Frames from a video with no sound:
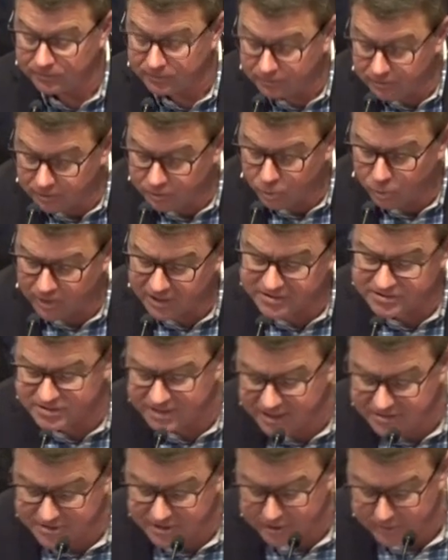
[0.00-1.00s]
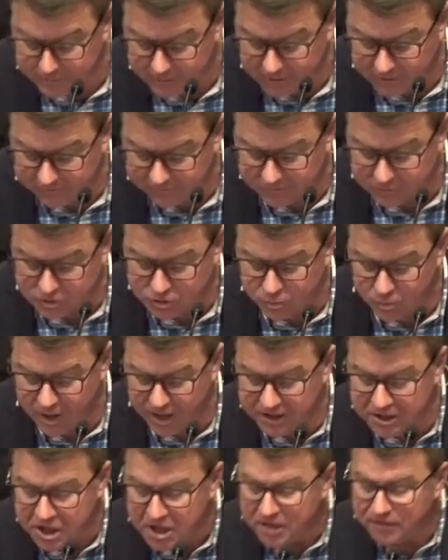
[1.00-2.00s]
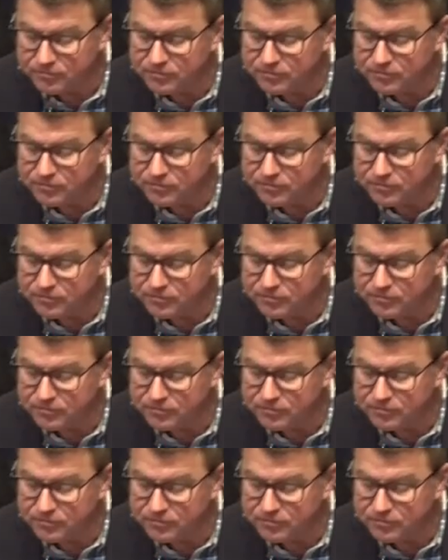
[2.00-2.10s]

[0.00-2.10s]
Look what it says in the middle of verse 1